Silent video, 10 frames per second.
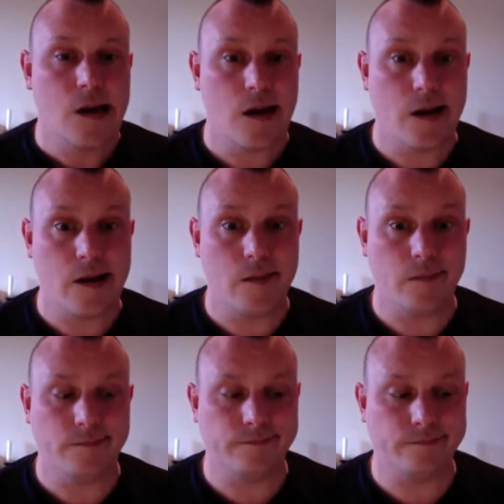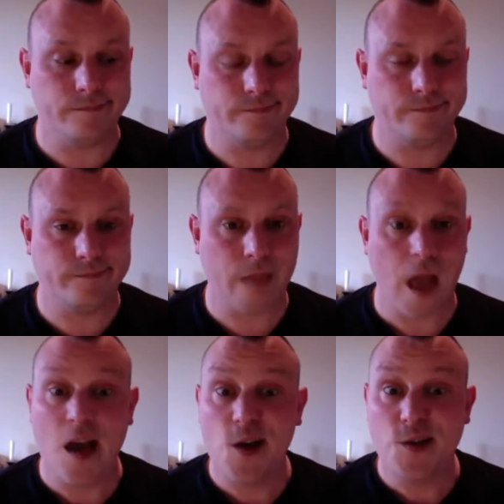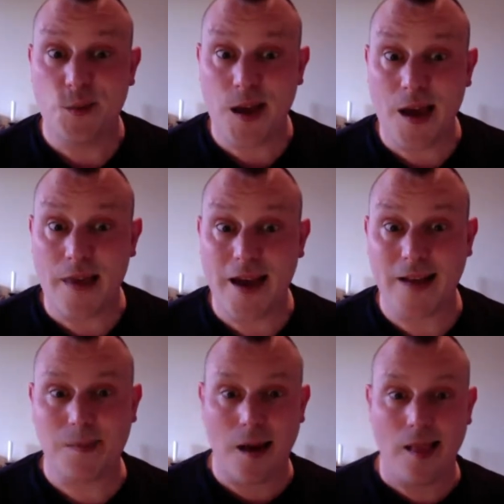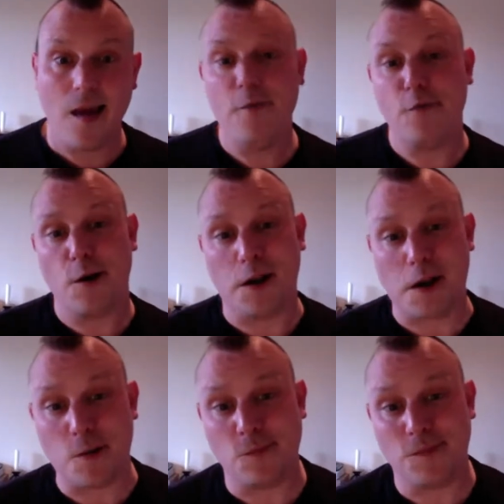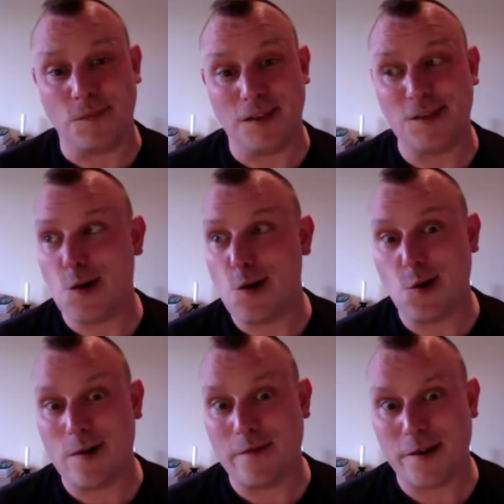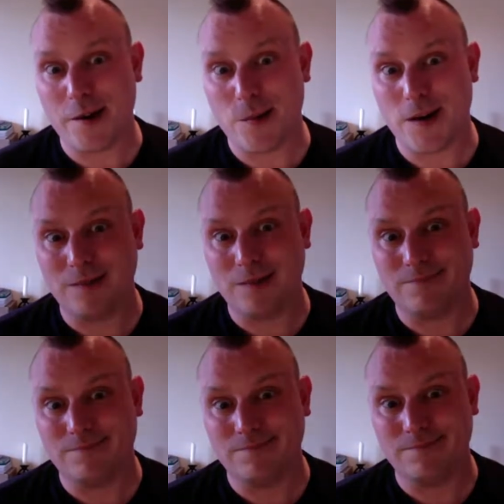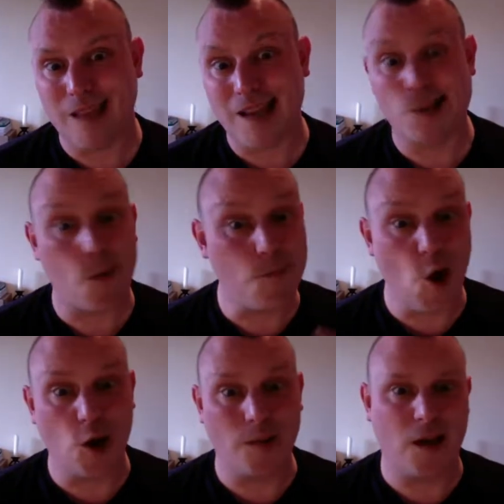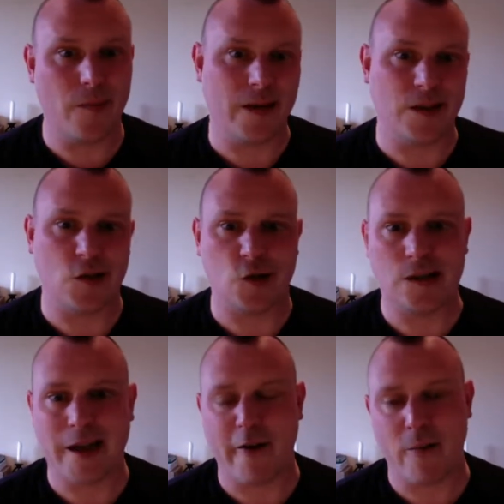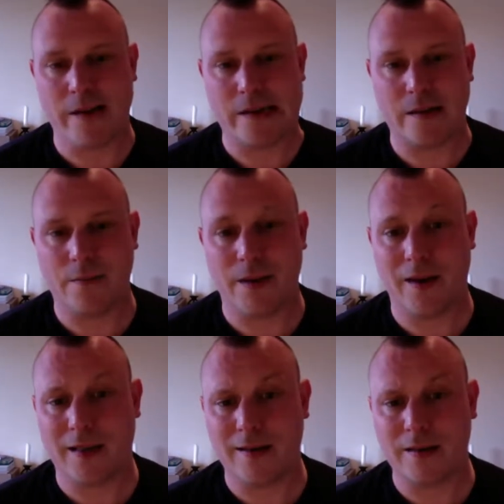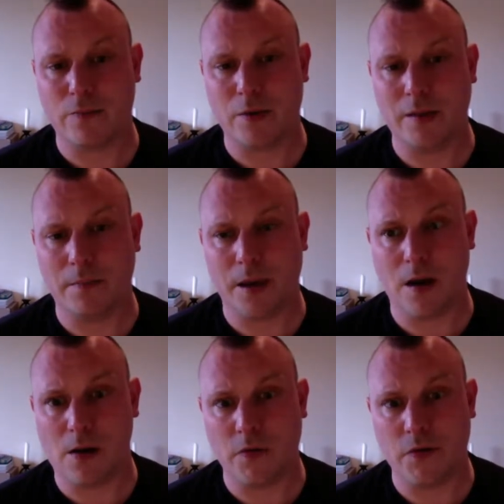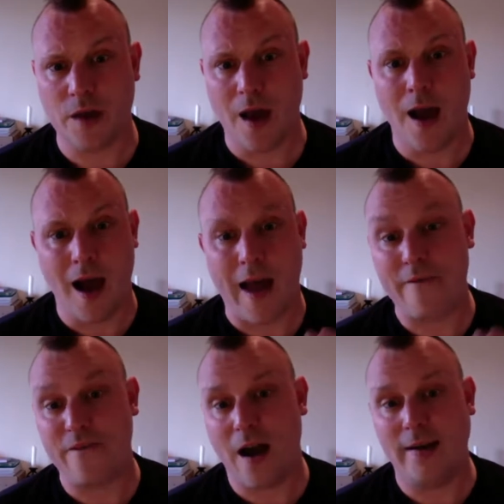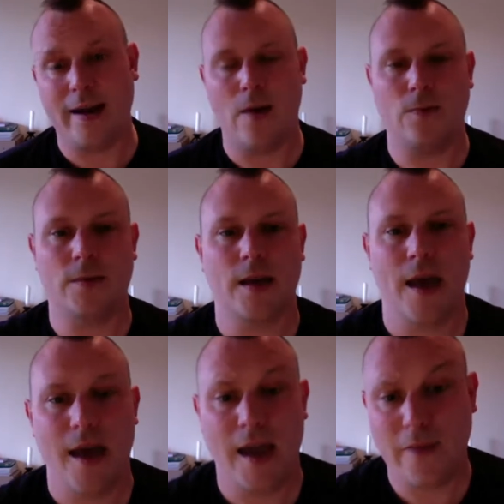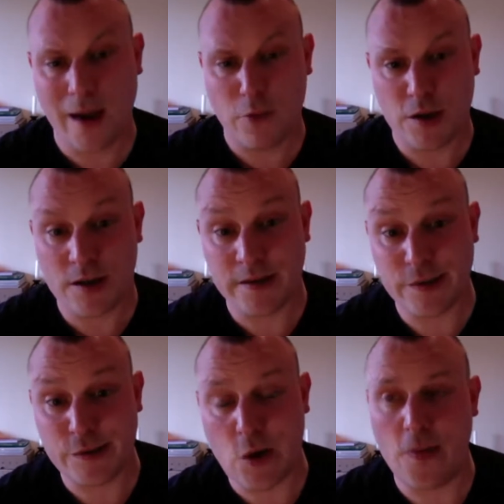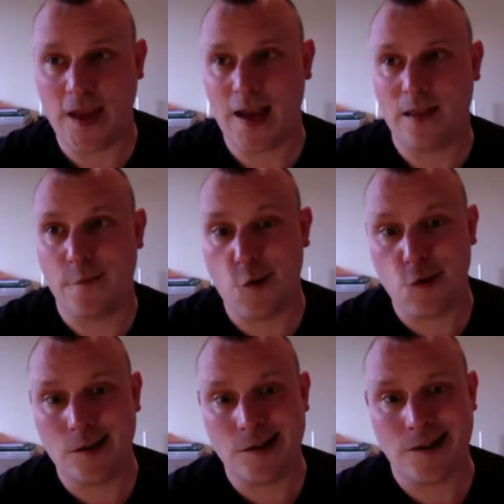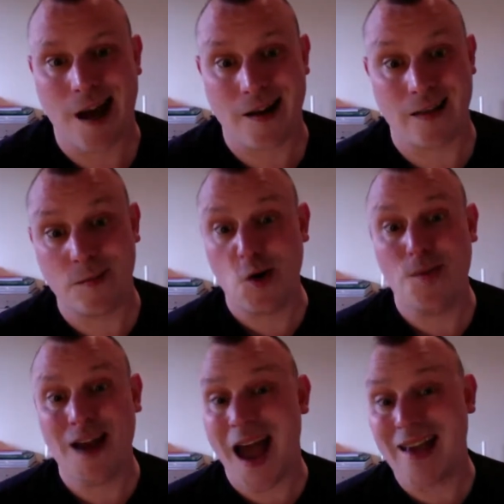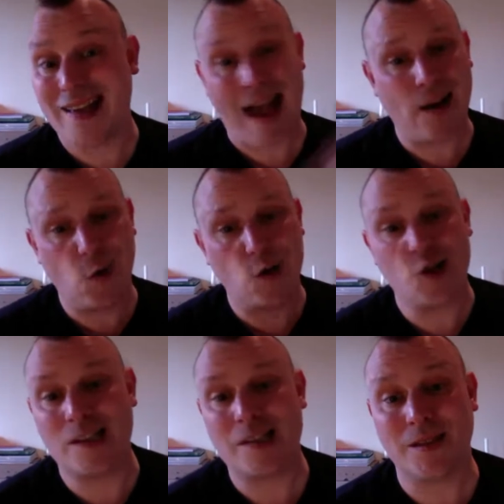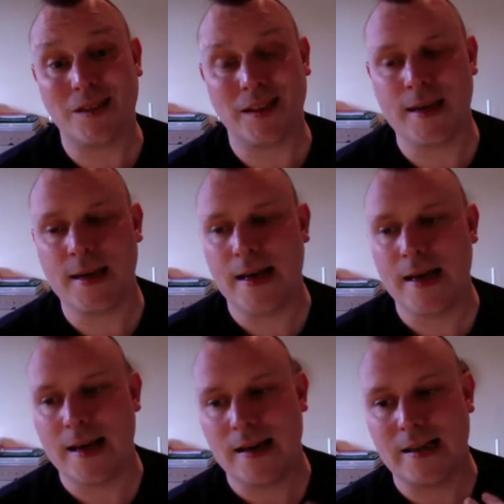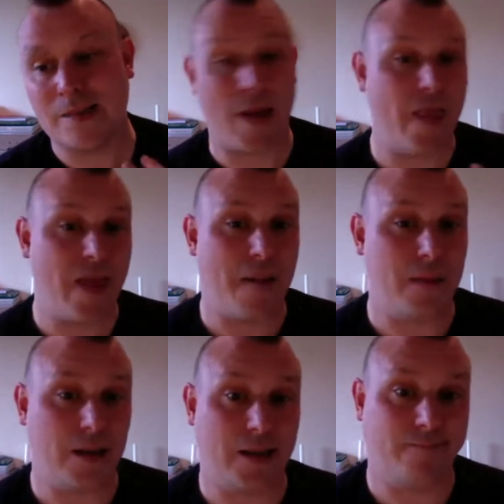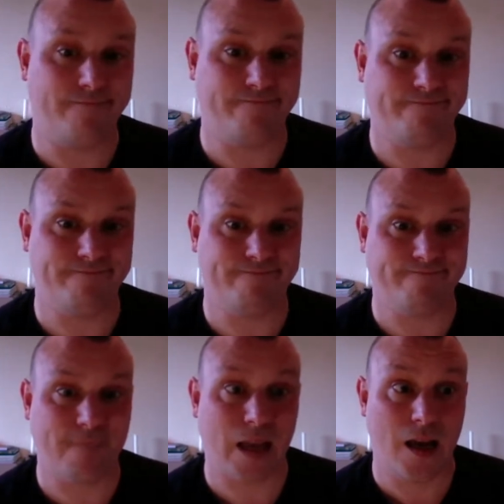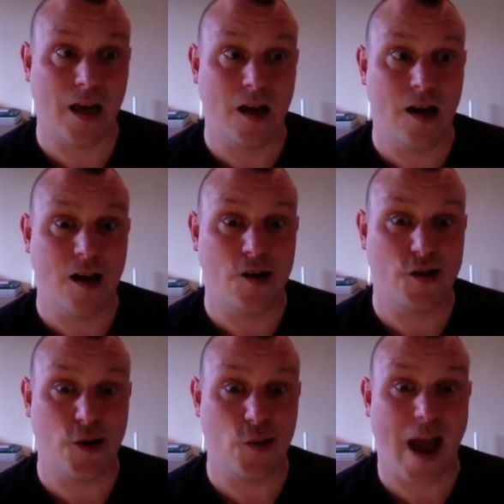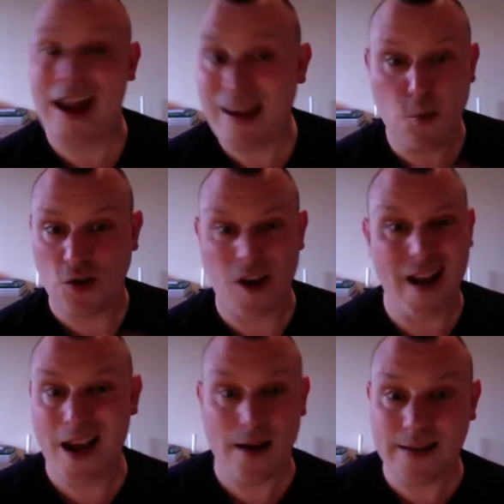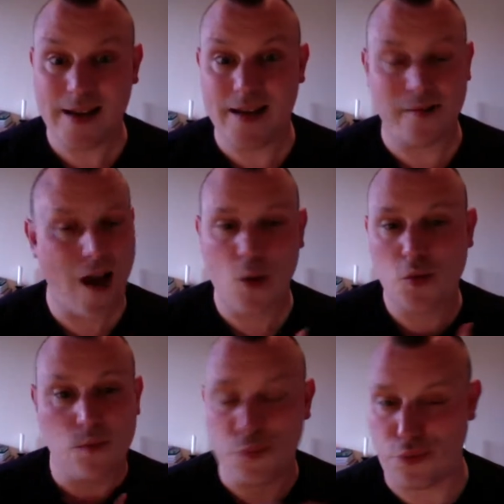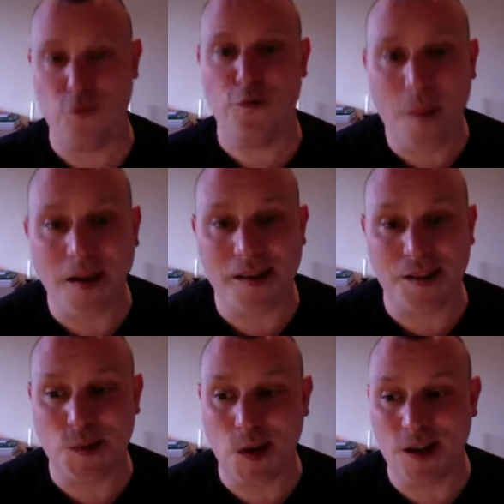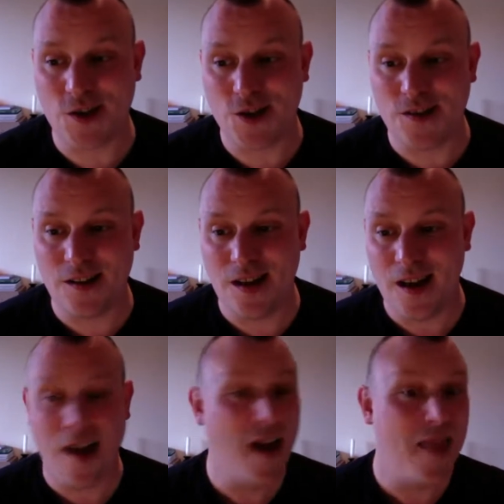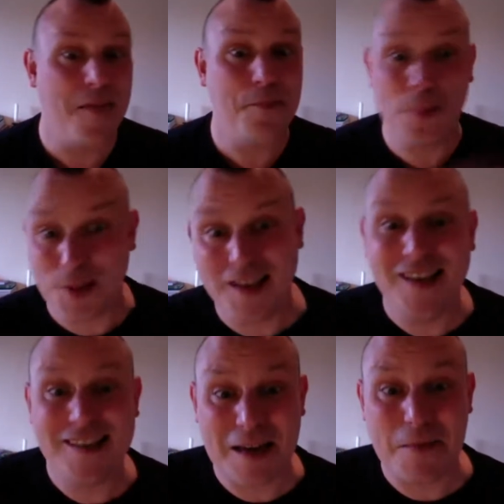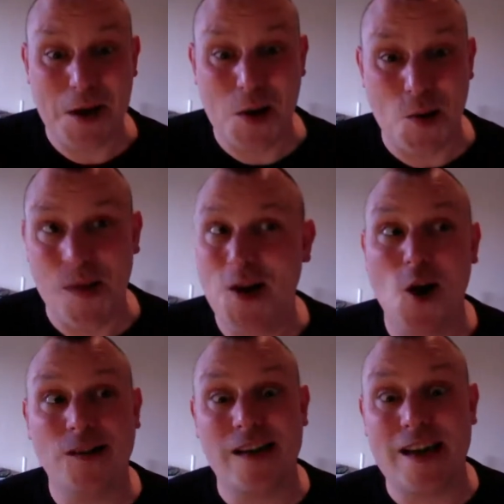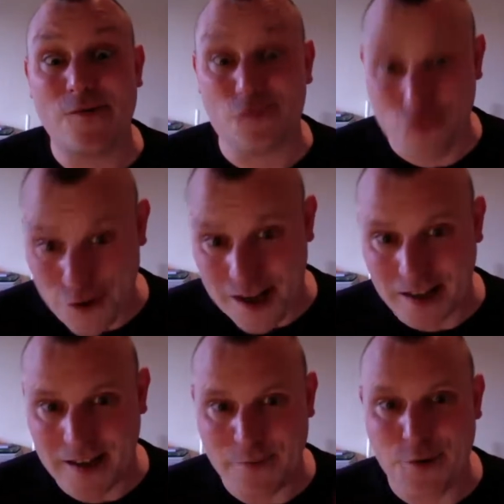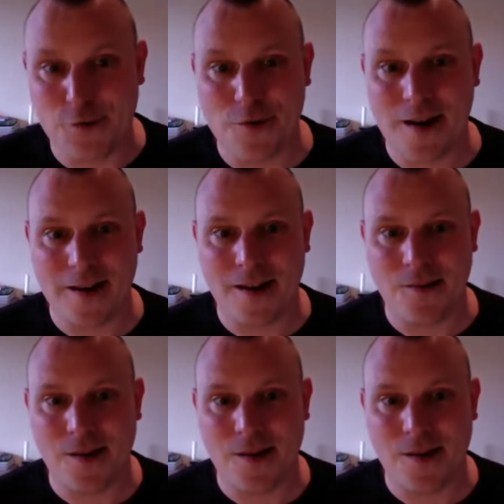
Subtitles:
So yeah, that's my life right now. It's all going very well. So I'm not going to be coming to the Tara meetup at Glastonbury because I find out if I'm redundant on the 8th of August, and at the moment I cannot legitimately spend that money. So anyone's got any ideas of how to improve my situation, then please let me know, because it is really difficult right now.